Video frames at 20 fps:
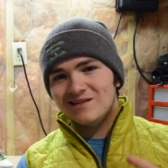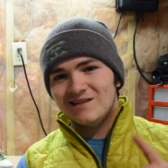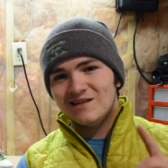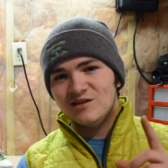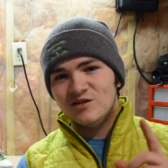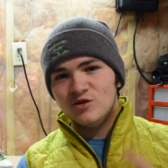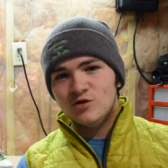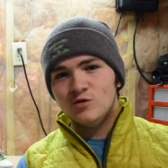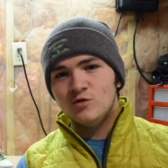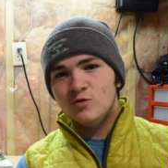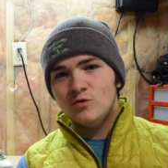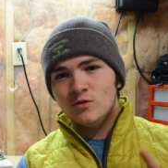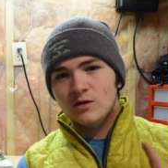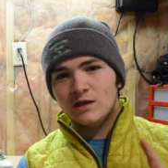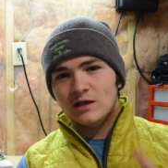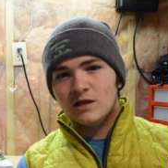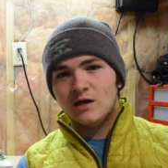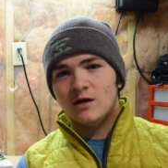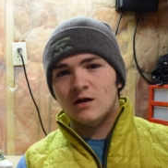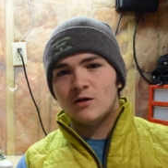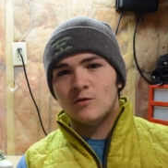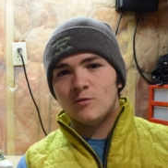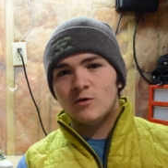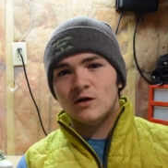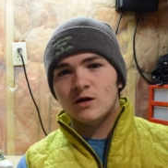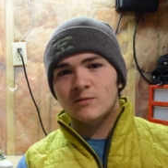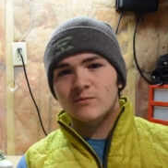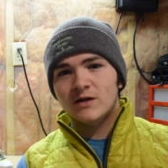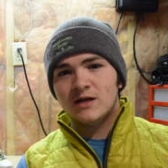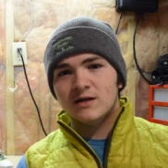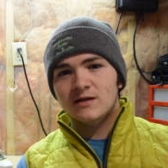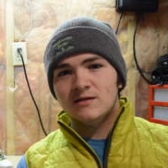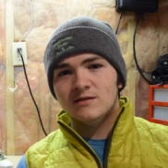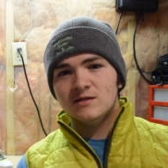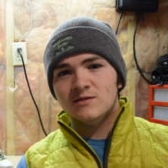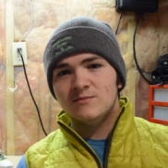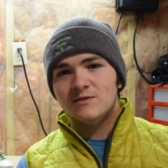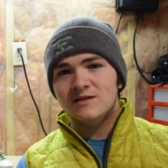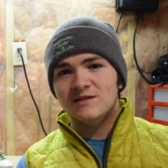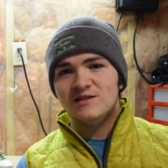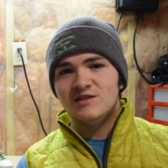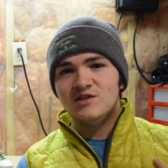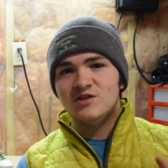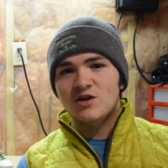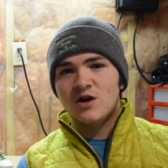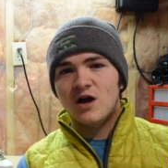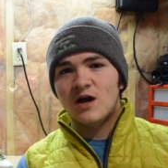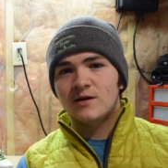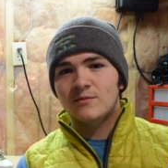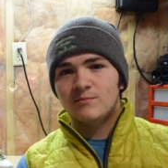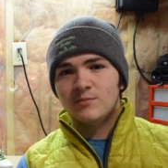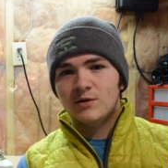the new lock walk mechanism is not